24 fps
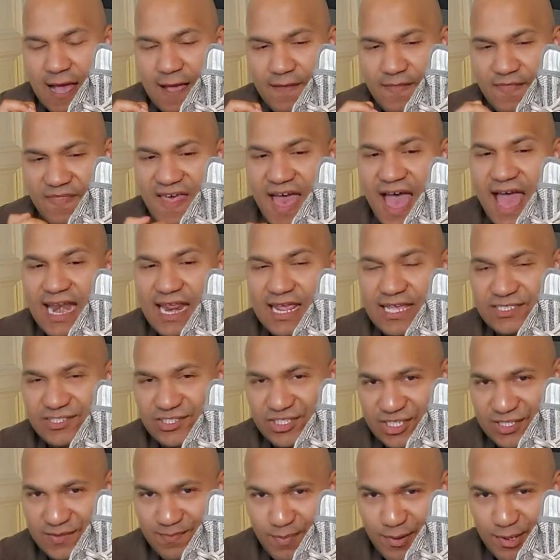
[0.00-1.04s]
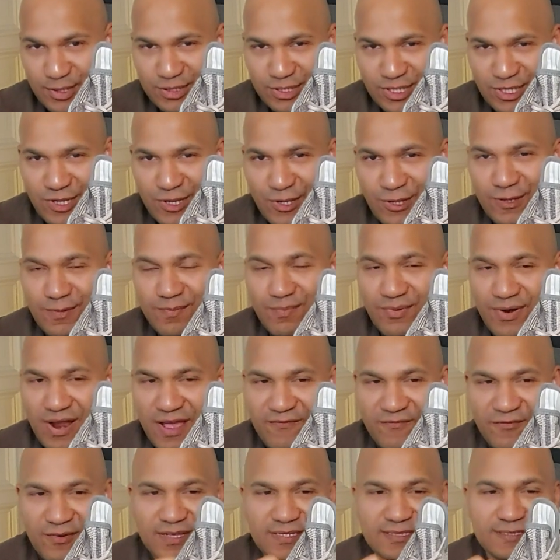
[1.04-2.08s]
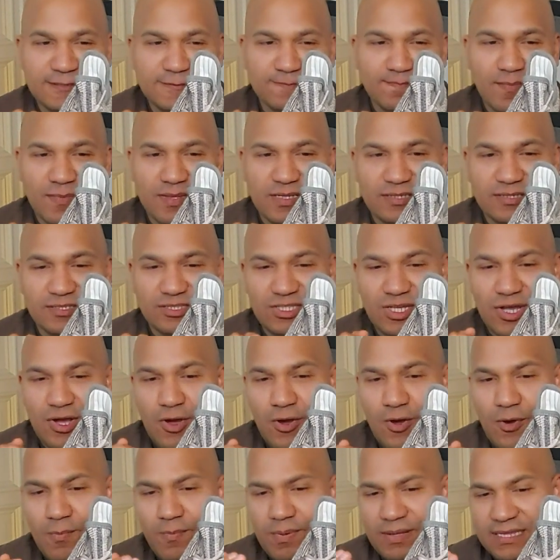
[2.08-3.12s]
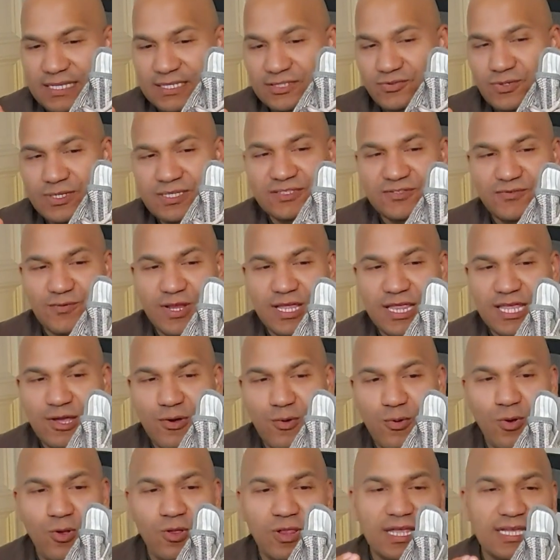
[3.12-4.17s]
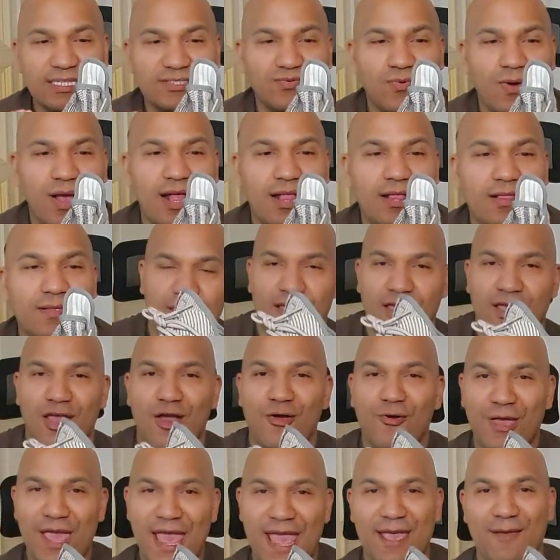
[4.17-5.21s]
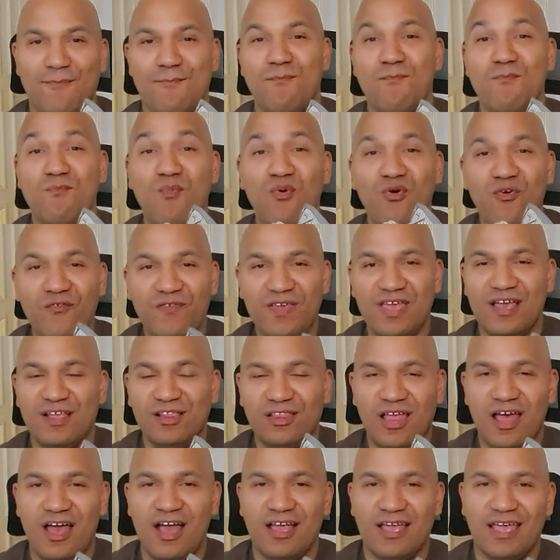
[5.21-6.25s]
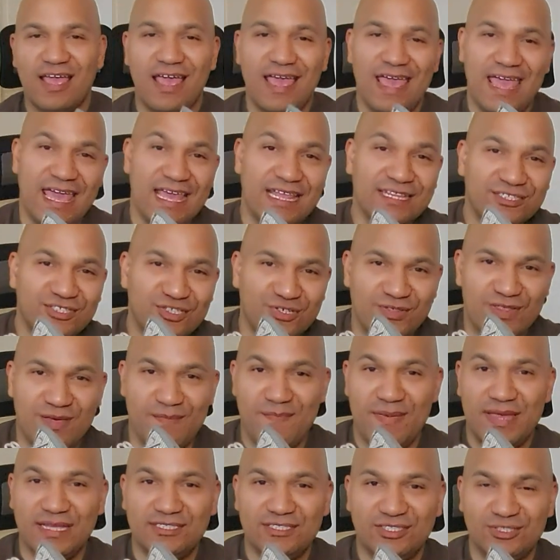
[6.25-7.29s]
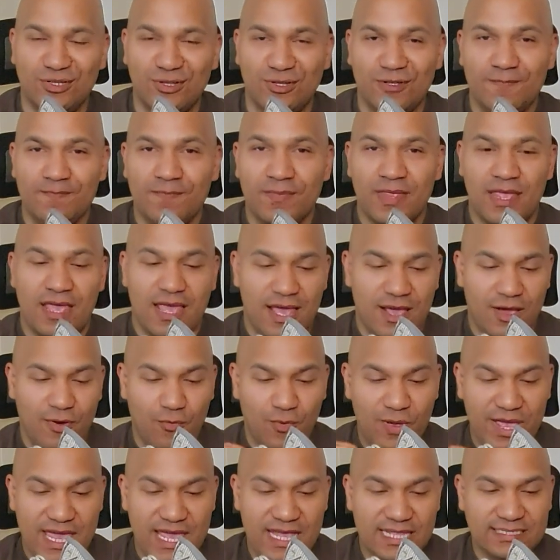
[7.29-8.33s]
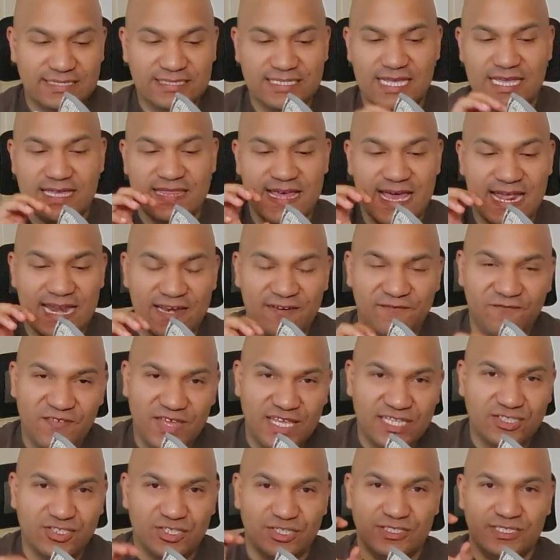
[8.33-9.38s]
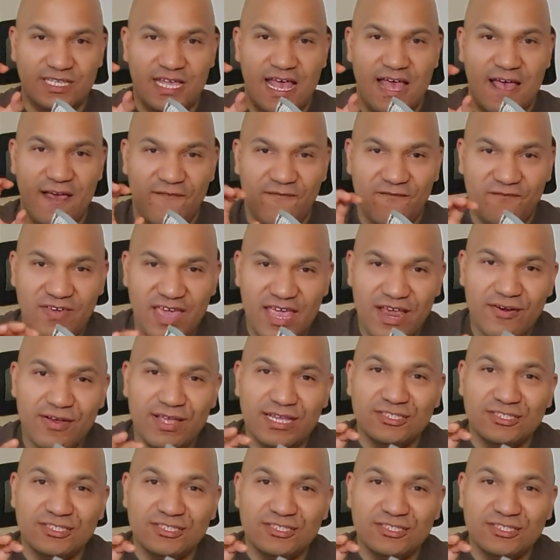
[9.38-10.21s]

That is just personal preference. So, but this one's really cool as well. Okay, moving along into the midsole, we can see that it features a very